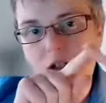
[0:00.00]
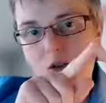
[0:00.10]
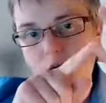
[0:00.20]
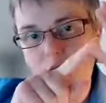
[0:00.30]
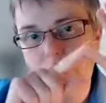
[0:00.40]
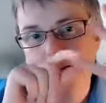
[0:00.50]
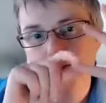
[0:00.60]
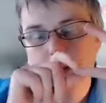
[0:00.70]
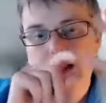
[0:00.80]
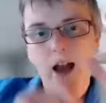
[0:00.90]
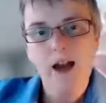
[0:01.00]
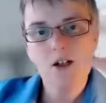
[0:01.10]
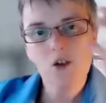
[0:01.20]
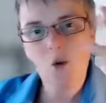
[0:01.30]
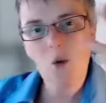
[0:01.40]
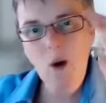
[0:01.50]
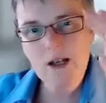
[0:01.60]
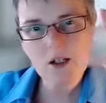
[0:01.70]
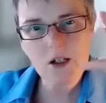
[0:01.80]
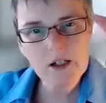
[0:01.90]
little finger, and it's
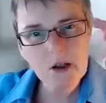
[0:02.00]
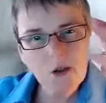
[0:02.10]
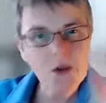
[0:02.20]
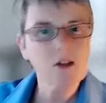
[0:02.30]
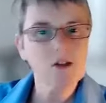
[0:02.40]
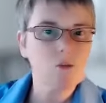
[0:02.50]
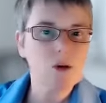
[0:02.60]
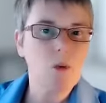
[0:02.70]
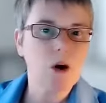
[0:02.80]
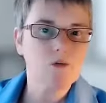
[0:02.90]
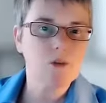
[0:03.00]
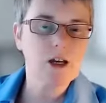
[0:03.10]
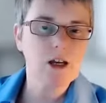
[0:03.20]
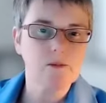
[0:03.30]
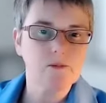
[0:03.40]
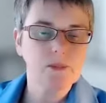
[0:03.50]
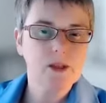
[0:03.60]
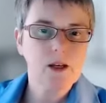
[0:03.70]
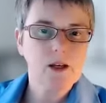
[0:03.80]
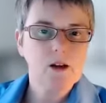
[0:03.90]
always the little things that we might forget,
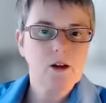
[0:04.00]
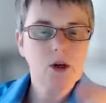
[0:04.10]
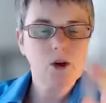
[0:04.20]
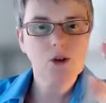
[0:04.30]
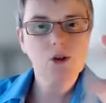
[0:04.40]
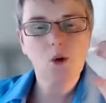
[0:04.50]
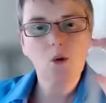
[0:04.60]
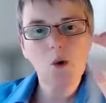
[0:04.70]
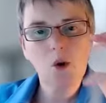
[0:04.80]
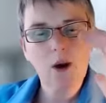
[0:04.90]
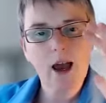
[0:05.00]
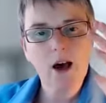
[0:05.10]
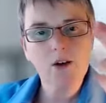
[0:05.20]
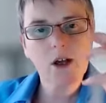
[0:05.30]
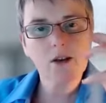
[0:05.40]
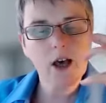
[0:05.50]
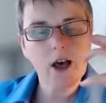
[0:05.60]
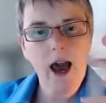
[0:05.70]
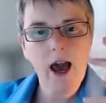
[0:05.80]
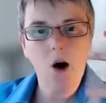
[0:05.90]
because it's all around the
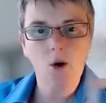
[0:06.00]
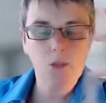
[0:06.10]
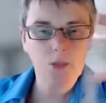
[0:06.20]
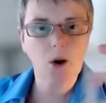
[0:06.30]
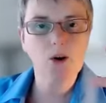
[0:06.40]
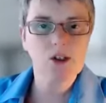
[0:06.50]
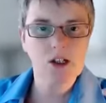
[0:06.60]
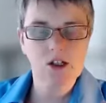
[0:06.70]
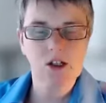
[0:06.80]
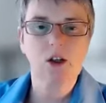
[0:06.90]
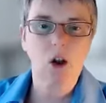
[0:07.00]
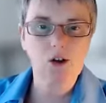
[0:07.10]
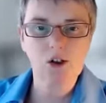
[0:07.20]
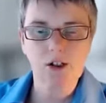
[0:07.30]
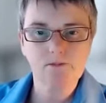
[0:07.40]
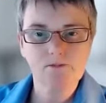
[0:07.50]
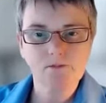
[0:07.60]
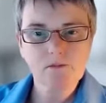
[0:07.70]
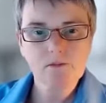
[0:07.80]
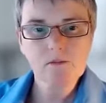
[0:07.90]
how, the process and the logic.
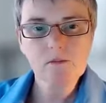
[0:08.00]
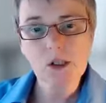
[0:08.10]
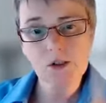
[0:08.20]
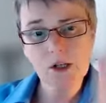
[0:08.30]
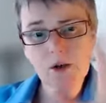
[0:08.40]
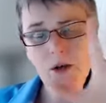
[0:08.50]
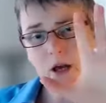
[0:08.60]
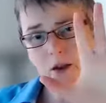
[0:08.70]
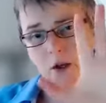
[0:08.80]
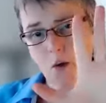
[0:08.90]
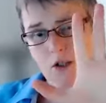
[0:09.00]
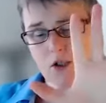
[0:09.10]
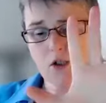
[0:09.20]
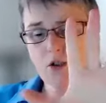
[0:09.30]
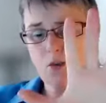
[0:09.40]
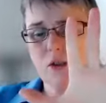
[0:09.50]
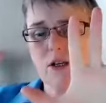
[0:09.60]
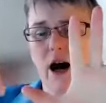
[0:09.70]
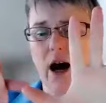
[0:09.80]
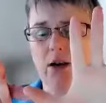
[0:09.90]
So the questions that
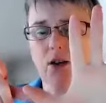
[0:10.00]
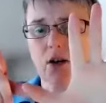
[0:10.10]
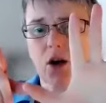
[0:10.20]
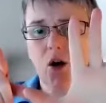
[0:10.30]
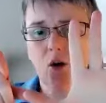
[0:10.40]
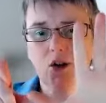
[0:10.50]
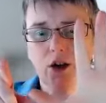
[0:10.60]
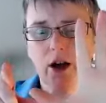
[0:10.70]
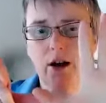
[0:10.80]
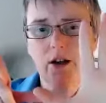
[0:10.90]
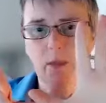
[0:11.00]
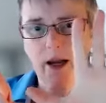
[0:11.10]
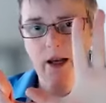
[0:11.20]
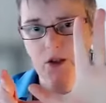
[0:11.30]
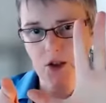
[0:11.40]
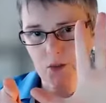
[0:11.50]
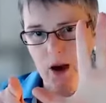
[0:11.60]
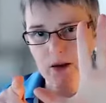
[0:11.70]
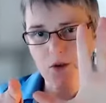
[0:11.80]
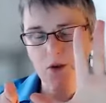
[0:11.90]
we ask, which are going to make us a
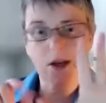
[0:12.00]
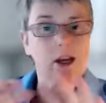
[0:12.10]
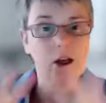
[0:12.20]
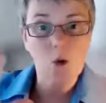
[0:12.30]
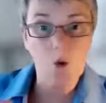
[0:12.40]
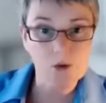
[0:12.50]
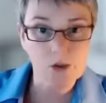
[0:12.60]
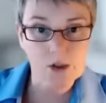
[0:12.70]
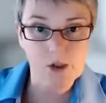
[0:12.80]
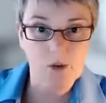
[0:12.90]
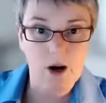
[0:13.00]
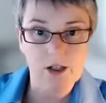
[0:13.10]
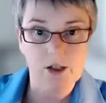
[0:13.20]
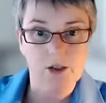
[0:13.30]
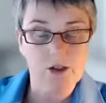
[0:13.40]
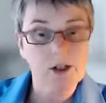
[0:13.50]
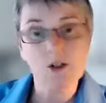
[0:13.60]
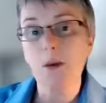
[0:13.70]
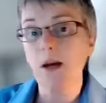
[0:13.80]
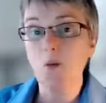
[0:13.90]
smarter thinker in all situations,
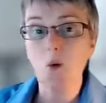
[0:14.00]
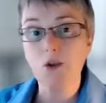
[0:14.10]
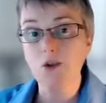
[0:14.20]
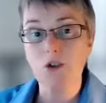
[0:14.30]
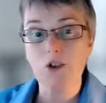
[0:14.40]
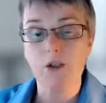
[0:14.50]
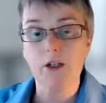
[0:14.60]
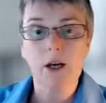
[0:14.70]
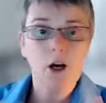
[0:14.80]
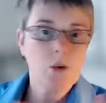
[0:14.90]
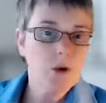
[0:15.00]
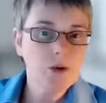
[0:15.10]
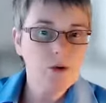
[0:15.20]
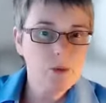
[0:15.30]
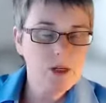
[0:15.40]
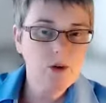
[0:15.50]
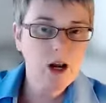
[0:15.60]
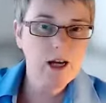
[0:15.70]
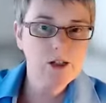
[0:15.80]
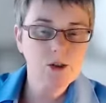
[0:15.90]
doesn't matter what you're doing, whether it be
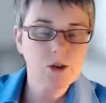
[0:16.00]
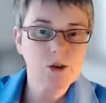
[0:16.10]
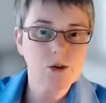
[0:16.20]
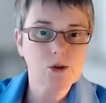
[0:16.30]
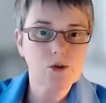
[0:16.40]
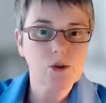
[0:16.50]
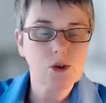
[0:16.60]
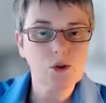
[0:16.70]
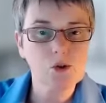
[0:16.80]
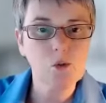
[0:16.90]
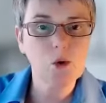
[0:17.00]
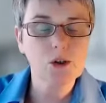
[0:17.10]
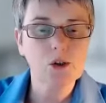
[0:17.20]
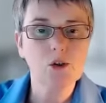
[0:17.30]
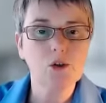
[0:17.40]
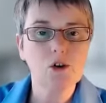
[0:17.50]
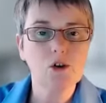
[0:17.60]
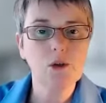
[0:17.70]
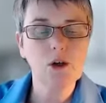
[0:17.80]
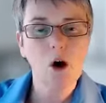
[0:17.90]
relation to schoolwork that you're
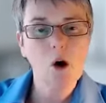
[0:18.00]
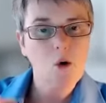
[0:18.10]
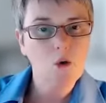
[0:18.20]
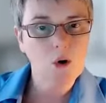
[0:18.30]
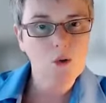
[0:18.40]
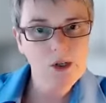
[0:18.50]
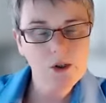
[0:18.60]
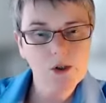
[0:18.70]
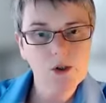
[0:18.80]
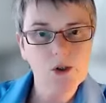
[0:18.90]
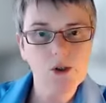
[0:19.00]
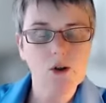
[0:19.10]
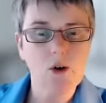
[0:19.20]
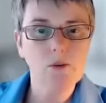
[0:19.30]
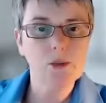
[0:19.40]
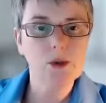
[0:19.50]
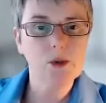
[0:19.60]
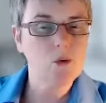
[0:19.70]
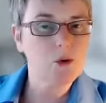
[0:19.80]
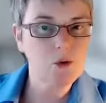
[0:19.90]
doing or a research assignment
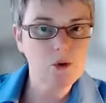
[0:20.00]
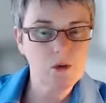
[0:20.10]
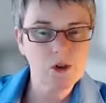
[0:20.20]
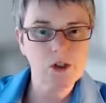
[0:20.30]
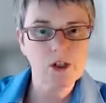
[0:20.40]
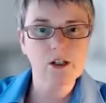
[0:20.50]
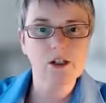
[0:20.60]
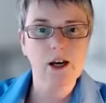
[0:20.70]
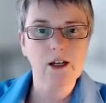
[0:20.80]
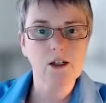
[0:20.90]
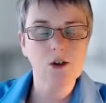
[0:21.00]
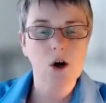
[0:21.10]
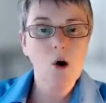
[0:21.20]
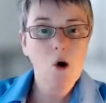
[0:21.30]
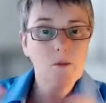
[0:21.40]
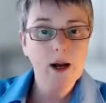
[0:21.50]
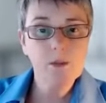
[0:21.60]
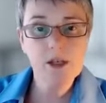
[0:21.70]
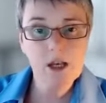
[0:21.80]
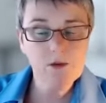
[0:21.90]
or university studies, or
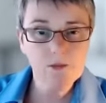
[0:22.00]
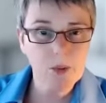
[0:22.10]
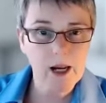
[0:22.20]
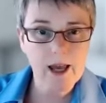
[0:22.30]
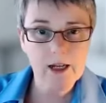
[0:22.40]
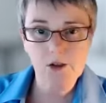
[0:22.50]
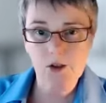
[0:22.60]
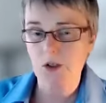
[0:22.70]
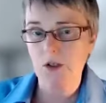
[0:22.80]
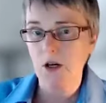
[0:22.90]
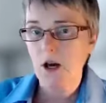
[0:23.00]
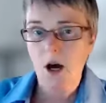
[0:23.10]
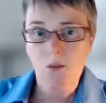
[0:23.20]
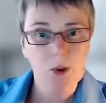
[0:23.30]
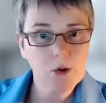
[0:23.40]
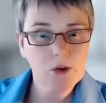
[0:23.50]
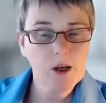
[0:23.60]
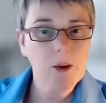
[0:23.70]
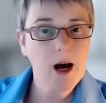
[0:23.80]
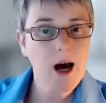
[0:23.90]
maybe even planning just a
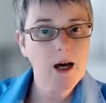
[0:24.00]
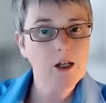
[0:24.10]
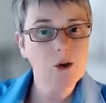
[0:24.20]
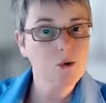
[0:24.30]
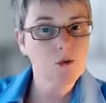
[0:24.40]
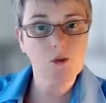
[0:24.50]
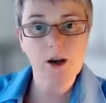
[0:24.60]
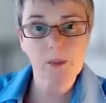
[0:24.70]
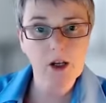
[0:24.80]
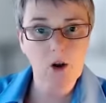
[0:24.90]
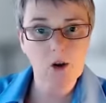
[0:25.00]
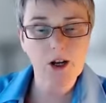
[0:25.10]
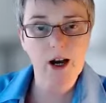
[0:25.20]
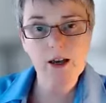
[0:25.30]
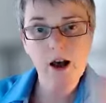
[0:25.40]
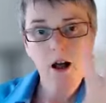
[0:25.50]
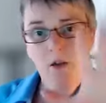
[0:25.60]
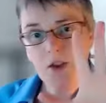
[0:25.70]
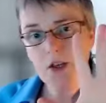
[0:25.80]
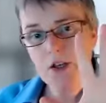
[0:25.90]
birthday party or a family holiday,
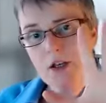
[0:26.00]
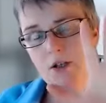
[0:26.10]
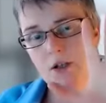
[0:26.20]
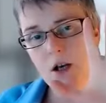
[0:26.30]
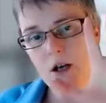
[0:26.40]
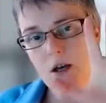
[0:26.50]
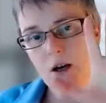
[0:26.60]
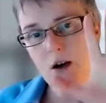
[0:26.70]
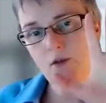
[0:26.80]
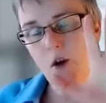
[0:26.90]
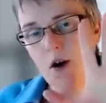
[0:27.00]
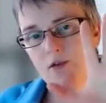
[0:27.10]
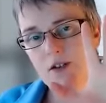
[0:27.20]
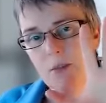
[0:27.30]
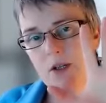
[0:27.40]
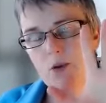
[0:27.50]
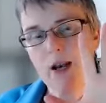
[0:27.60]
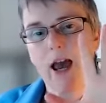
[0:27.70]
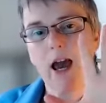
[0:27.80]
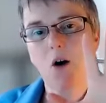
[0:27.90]
these 5W
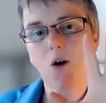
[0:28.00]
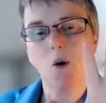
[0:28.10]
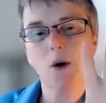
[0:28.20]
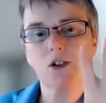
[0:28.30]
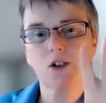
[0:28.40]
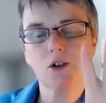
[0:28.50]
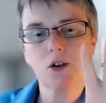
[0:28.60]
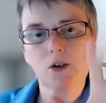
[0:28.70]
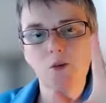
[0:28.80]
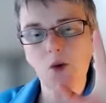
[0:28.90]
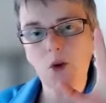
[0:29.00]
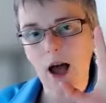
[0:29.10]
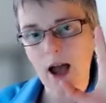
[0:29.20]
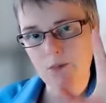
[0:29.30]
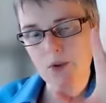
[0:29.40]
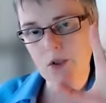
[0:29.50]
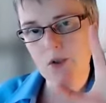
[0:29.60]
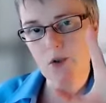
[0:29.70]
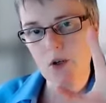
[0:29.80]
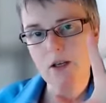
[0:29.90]
and how questions will
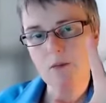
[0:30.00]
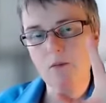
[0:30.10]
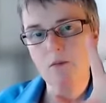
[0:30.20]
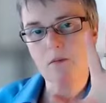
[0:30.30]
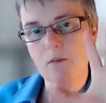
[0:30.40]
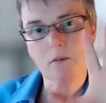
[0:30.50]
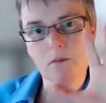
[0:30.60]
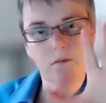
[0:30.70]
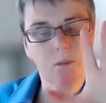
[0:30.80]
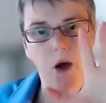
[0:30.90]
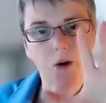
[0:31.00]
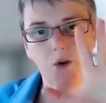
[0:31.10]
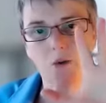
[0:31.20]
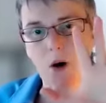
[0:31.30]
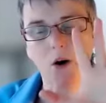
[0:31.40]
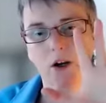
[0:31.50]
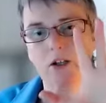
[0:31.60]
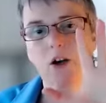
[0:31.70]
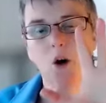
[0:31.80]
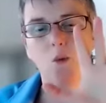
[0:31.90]
absolutely blow your
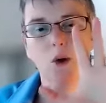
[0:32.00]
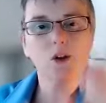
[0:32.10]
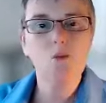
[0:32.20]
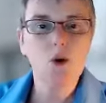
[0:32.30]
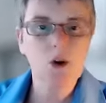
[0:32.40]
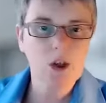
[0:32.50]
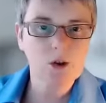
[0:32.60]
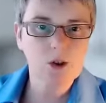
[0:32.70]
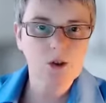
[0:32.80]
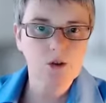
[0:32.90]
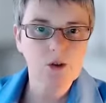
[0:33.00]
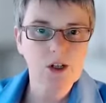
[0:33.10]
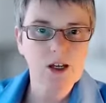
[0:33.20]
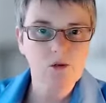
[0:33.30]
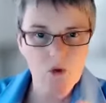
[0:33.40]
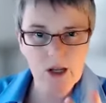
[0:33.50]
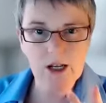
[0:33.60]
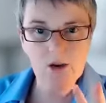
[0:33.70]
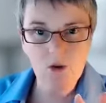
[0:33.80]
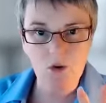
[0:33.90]
mind when you work those through to get
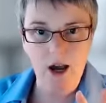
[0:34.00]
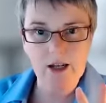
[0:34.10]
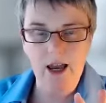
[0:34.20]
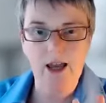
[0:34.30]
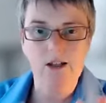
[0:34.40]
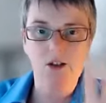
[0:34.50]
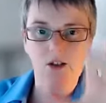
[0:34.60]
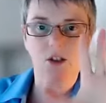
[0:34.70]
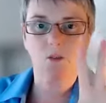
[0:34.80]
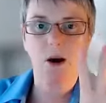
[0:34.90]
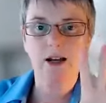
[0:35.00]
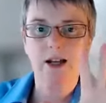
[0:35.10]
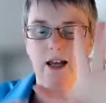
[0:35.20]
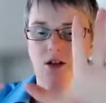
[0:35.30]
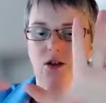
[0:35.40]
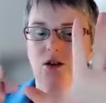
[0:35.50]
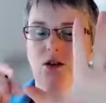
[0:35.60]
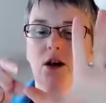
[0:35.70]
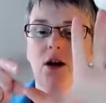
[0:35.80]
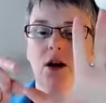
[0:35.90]
really great answers, smart
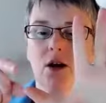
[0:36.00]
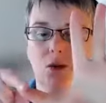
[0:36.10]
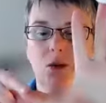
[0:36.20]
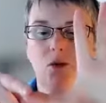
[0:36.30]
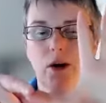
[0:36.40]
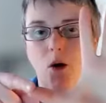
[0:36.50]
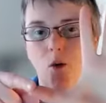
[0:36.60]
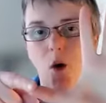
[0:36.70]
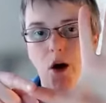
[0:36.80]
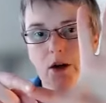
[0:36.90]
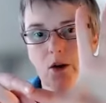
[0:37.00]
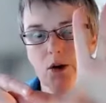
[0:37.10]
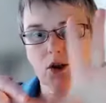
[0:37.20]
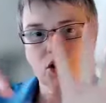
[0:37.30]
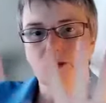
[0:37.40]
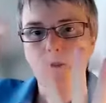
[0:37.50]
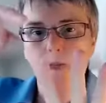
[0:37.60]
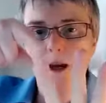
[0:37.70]
answers. So we've got our why question,